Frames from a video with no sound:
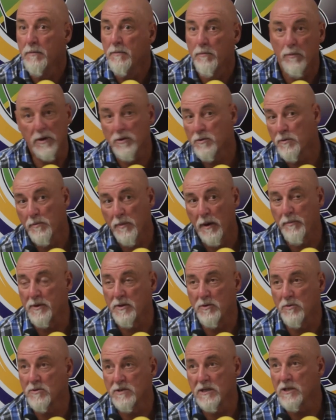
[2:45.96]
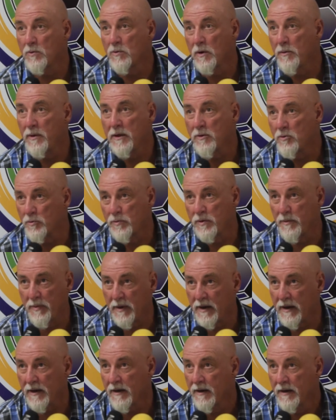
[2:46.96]
But Mapinduzi, it will be to
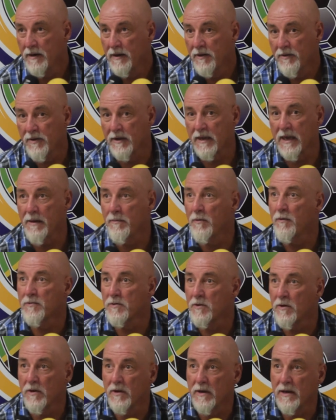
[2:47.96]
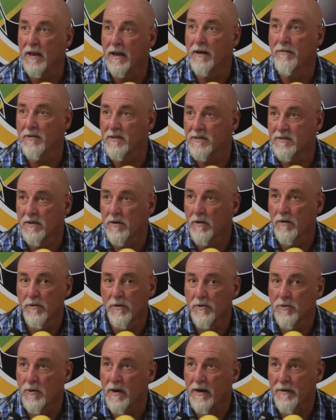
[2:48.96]
prepare the game of the 11th or
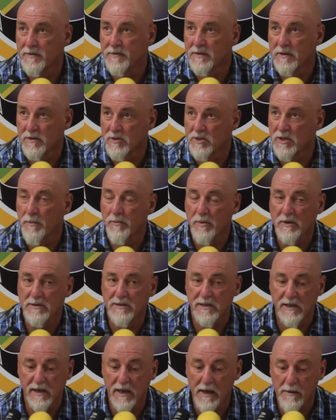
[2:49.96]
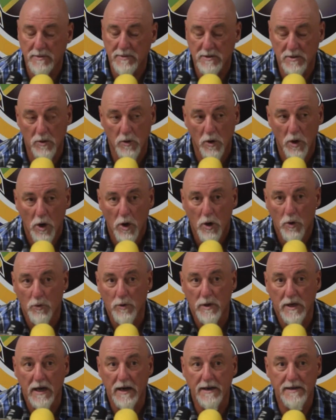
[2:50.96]
the 12th, the Champions League game. So
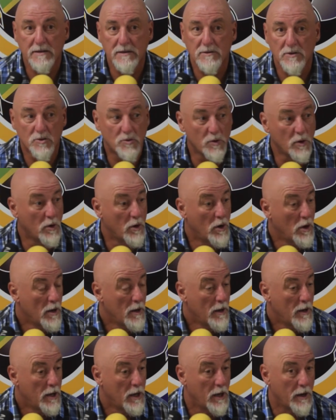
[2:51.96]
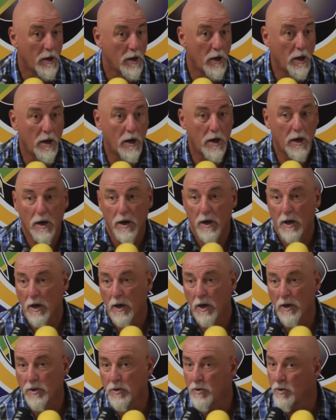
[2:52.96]
regarding the draw,
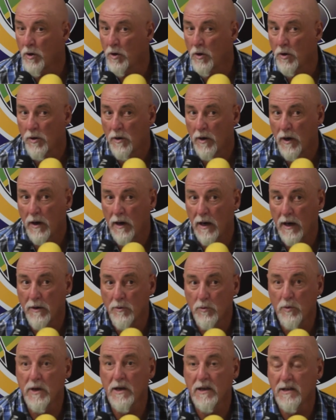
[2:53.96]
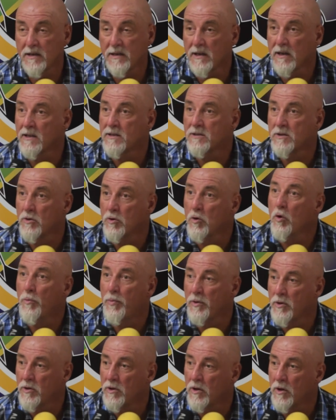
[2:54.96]
you know, I really think it's an
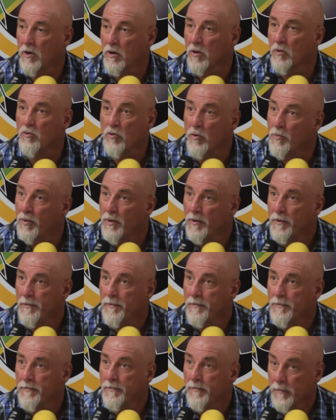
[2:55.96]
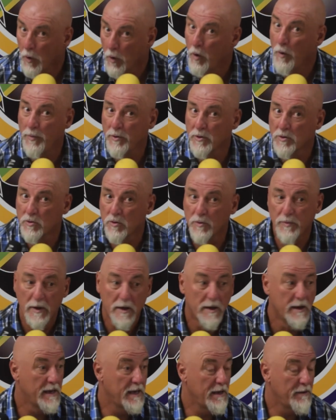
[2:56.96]
open group.
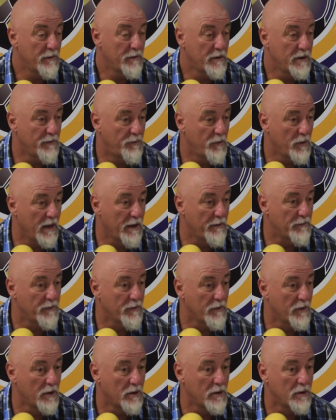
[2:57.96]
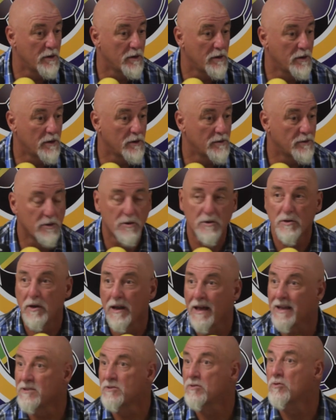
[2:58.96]
Even if we have the
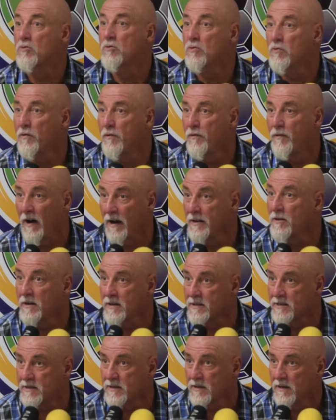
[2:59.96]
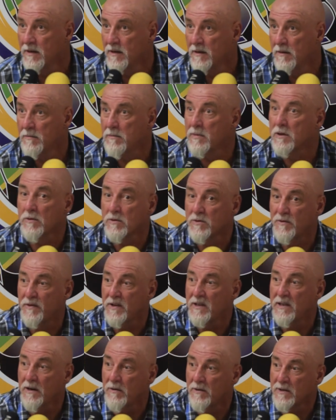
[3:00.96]
last two finalists, because
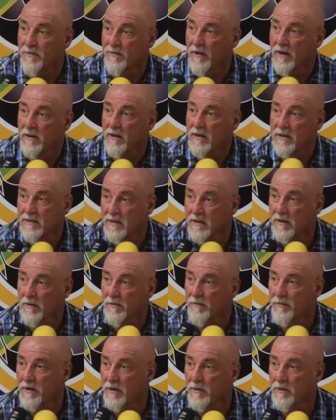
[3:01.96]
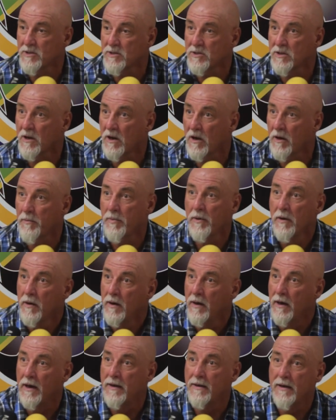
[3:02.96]
Vita was finalist in Confederation Cup
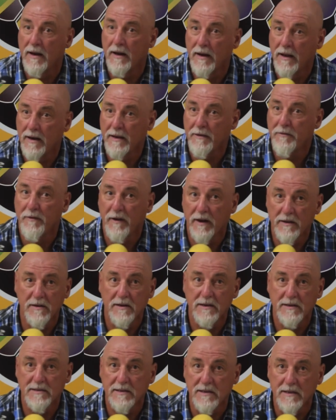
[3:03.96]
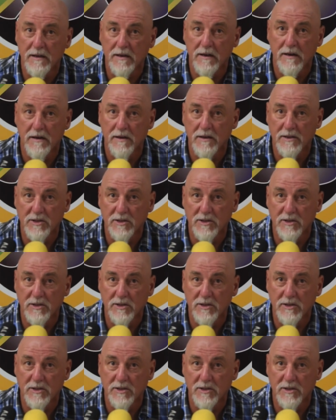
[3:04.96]
and Alali finalist in